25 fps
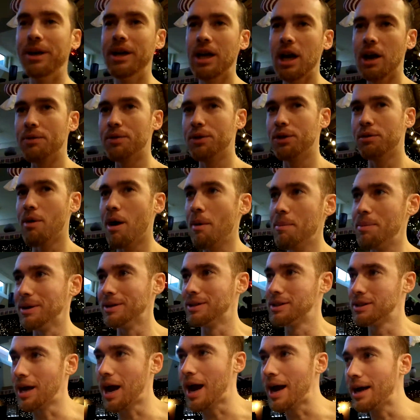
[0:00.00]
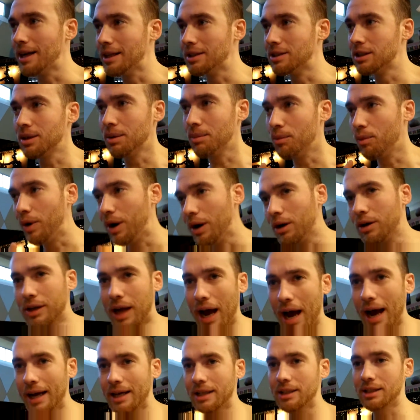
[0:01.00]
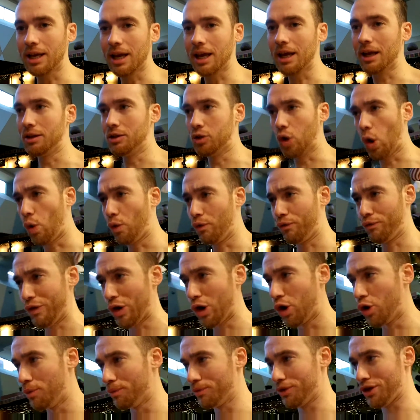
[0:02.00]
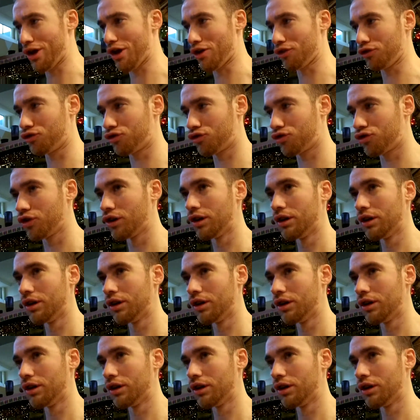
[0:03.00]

be careful, there might be a sign and some weird guy saying, don't film this!